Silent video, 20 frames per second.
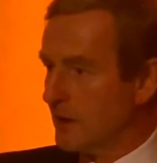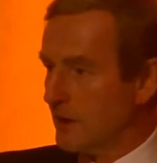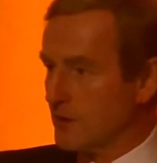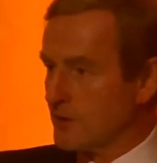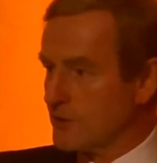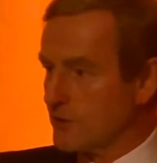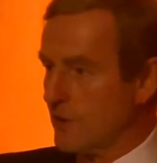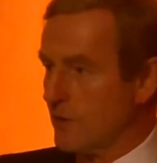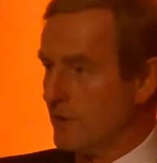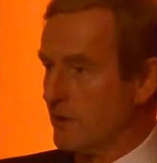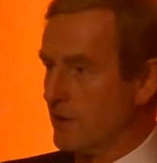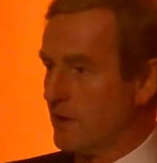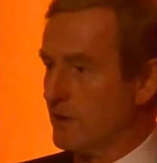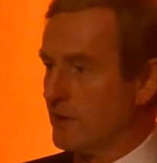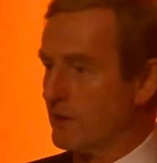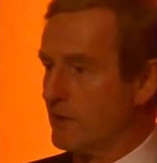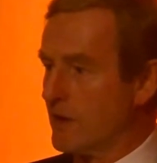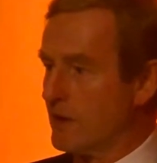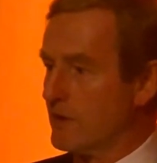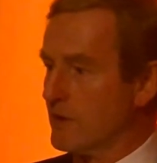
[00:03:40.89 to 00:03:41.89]
and so many
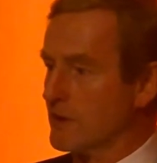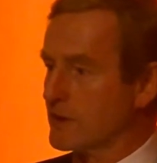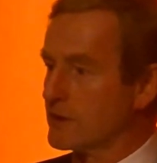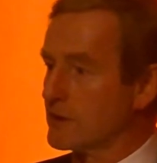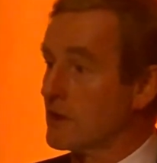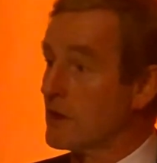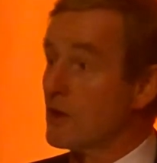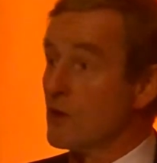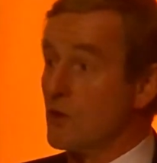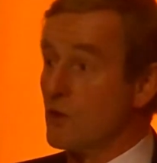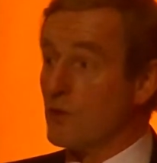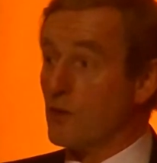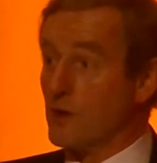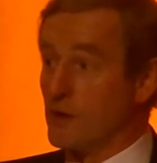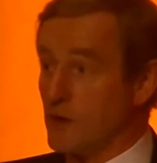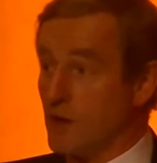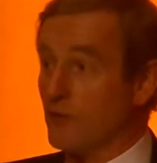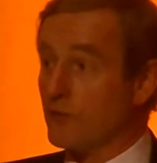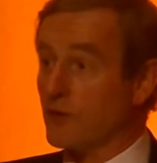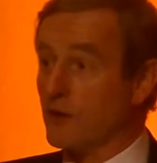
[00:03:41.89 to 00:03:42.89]
other areas, who
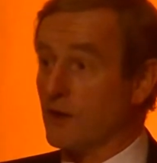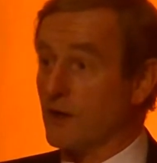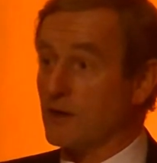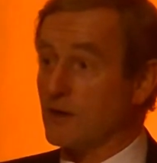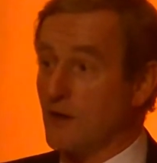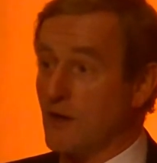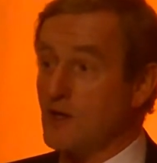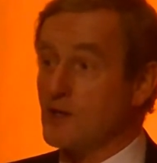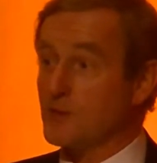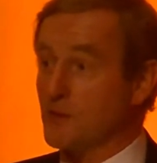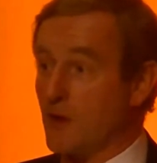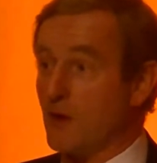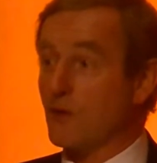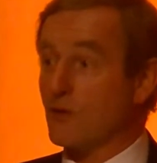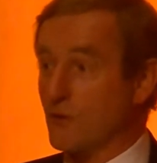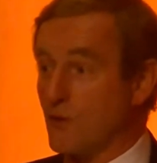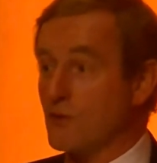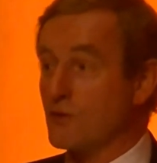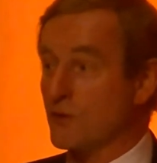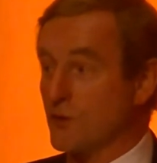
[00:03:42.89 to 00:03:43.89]
were not recognised by
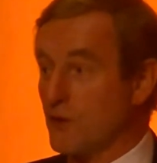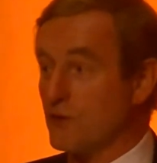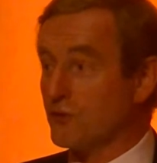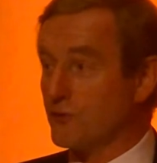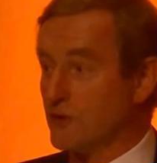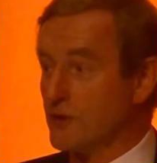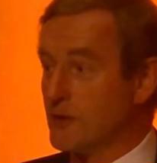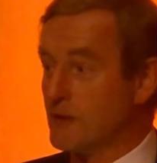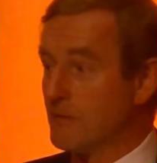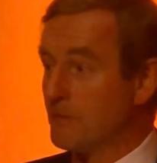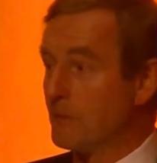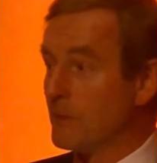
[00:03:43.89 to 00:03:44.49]
our own country